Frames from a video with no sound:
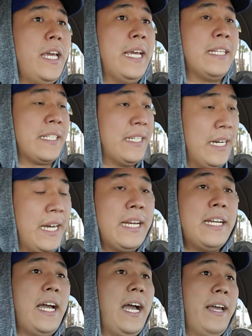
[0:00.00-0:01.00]
is
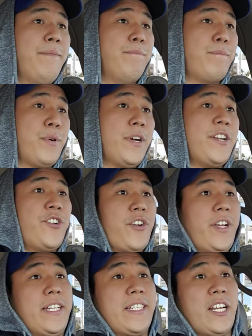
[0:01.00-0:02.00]
good. I'm pretty
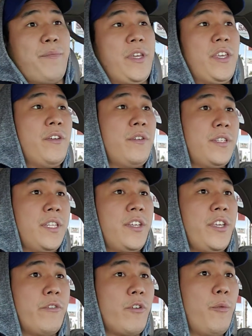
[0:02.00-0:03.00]
sure he's going to be used in the
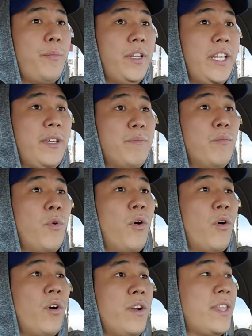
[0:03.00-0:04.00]
Europa League
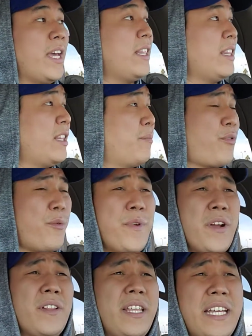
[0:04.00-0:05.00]
more than the
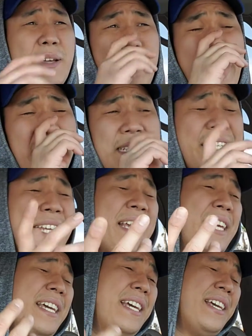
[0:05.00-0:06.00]
Premier League
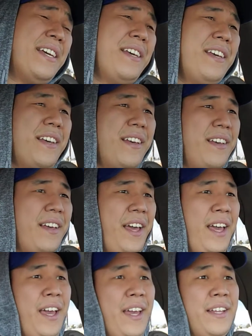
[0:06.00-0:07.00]
capacity.
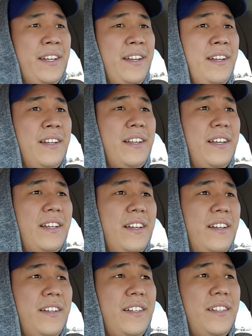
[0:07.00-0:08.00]
And,
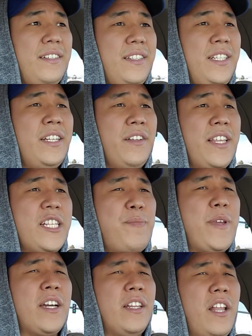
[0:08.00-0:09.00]
you know, this
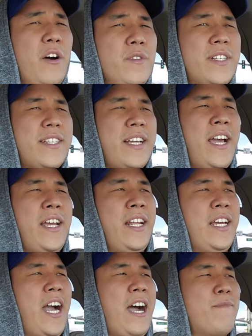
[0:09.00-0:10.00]
being a loan
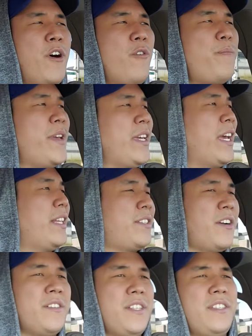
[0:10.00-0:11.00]
signing, I'm hoping it
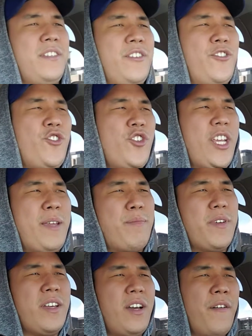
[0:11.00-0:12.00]
turns into a cheap,
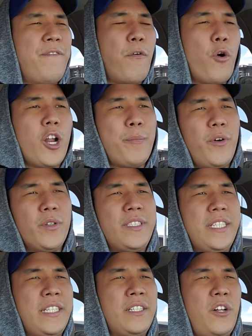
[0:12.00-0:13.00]
affordable
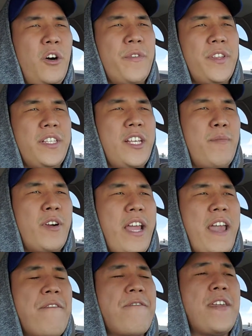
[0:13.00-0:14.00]
deal over the summer
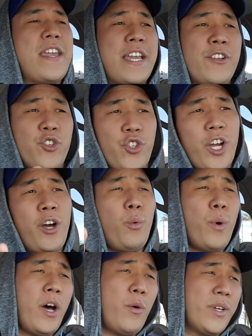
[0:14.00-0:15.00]
if he can gel
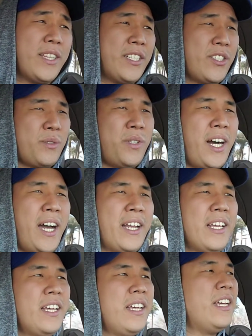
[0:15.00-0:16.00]
well with the
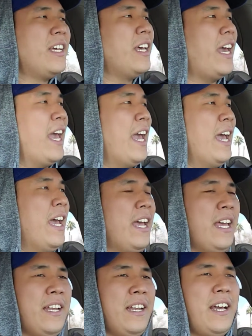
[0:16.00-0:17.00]
squad.
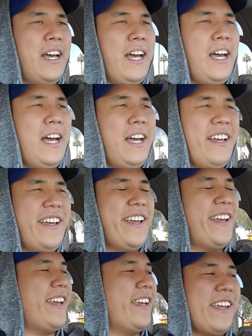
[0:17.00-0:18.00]
And
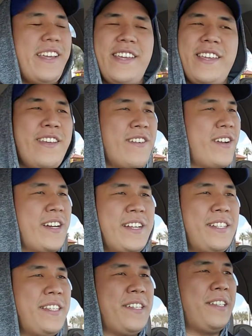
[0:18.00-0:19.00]
you're going
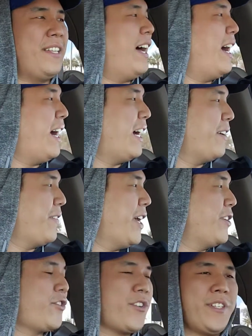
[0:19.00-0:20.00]
to see a lot of
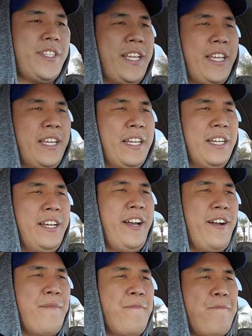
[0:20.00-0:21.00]
interesting
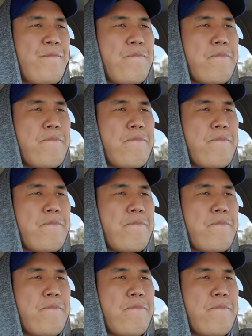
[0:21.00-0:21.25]
um,